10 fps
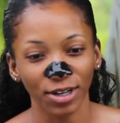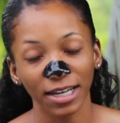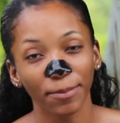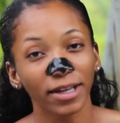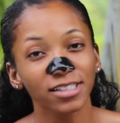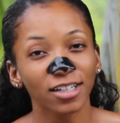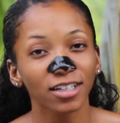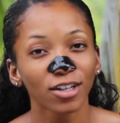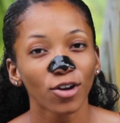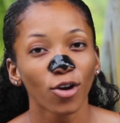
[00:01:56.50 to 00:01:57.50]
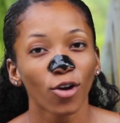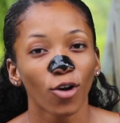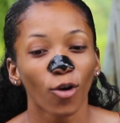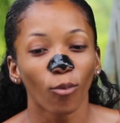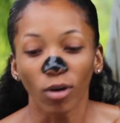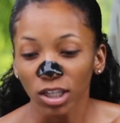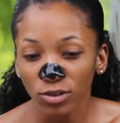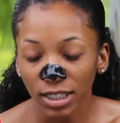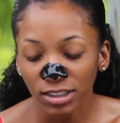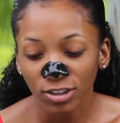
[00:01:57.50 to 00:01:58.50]
it depends on what you
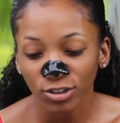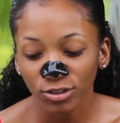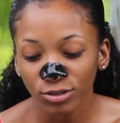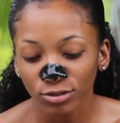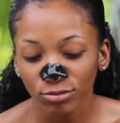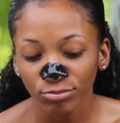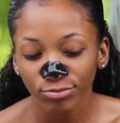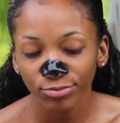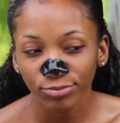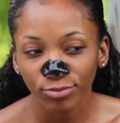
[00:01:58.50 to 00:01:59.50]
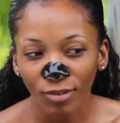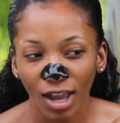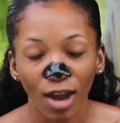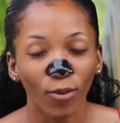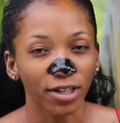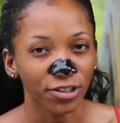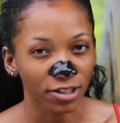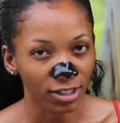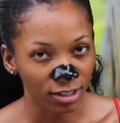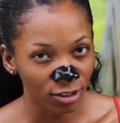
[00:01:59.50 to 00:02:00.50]
like to do and what
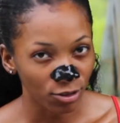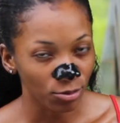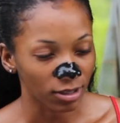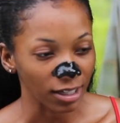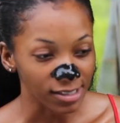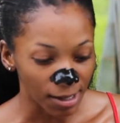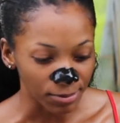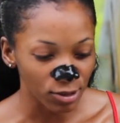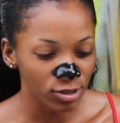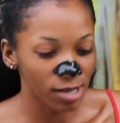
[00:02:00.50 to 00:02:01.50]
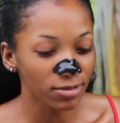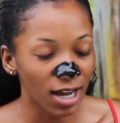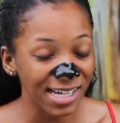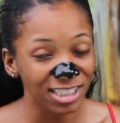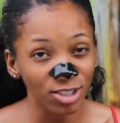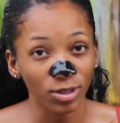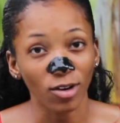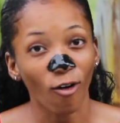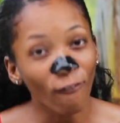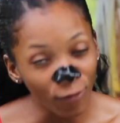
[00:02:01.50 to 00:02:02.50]
you're, you will accept. So some guys just want
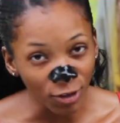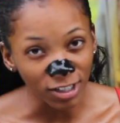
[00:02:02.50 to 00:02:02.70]
full